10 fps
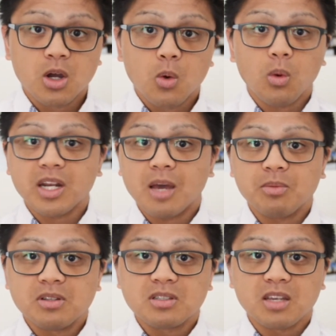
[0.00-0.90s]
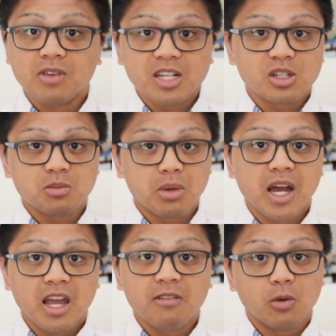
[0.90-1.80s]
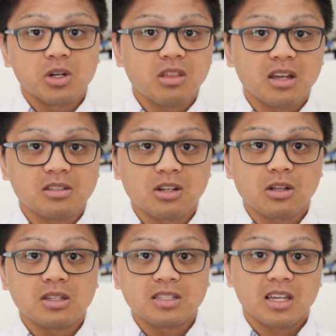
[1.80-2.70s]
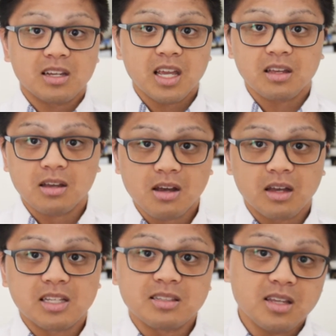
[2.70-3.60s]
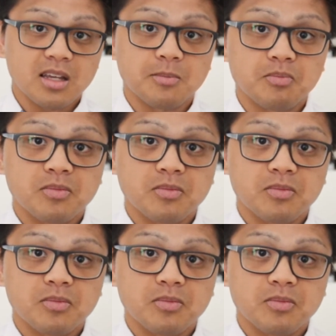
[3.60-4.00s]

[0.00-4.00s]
what happens if I just buy a $40,000 second-hand car instead?